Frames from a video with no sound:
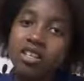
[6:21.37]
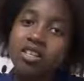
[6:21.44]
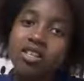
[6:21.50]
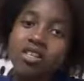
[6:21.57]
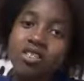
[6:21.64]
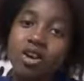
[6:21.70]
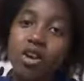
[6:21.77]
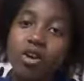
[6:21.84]

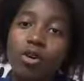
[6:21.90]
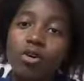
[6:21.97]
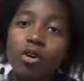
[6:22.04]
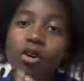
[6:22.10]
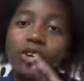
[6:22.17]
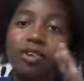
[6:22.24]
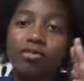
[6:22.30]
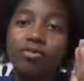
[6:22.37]
So
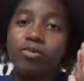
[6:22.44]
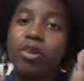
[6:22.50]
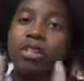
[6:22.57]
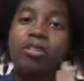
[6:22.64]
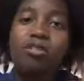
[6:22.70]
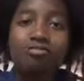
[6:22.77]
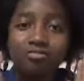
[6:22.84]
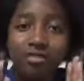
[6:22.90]

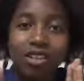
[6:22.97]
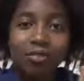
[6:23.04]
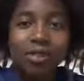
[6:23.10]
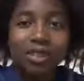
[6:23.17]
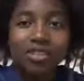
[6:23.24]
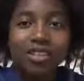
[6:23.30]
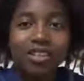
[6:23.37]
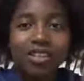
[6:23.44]
when
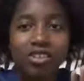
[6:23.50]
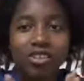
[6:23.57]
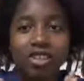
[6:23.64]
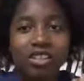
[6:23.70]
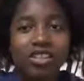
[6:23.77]
something's sitting on it,